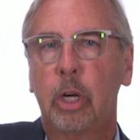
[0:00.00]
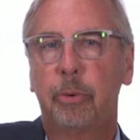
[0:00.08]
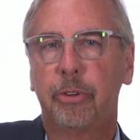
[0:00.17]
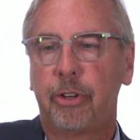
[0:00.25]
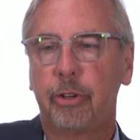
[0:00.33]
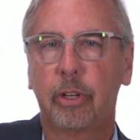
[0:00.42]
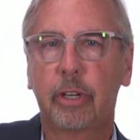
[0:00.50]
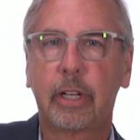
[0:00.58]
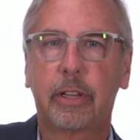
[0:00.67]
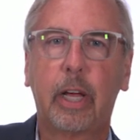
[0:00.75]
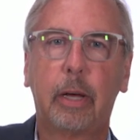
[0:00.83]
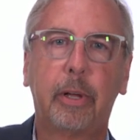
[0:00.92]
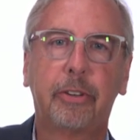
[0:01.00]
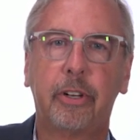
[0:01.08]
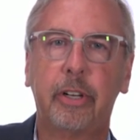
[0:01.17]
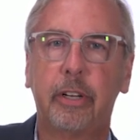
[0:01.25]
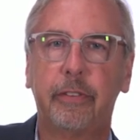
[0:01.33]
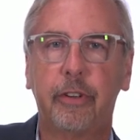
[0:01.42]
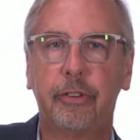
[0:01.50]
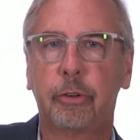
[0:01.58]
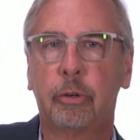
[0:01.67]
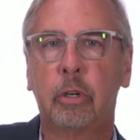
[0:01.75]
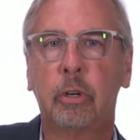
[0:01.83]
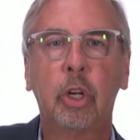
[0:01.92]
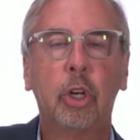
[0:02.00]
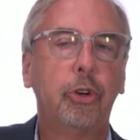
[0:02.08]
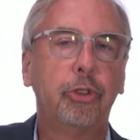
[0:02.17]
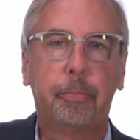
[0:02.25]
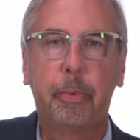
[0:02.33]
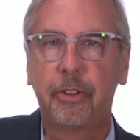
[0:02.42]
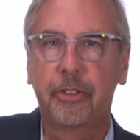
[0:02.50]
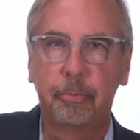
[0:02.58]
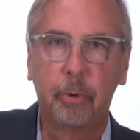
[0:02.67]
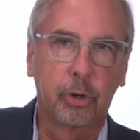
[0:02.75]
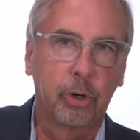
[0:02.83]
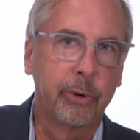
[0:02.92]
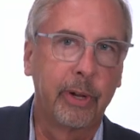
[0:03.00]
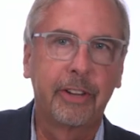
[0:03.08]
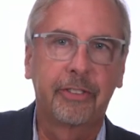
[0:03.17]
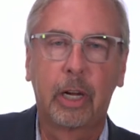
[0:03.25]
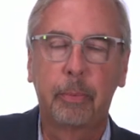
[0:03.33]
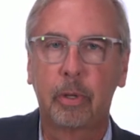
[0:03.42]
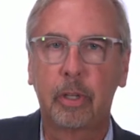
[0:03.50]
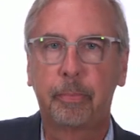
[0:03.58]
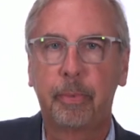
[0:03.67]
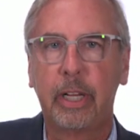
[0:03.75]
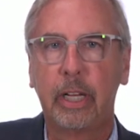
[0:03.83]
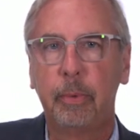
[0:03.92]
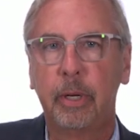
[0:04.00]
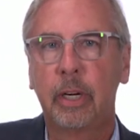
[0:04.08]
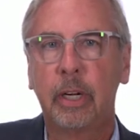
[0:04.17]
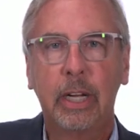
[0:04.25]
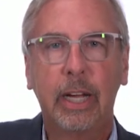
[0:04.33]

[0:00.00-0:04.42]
but you look at them as an individual who's been a smoker, who has hyperlipidemia,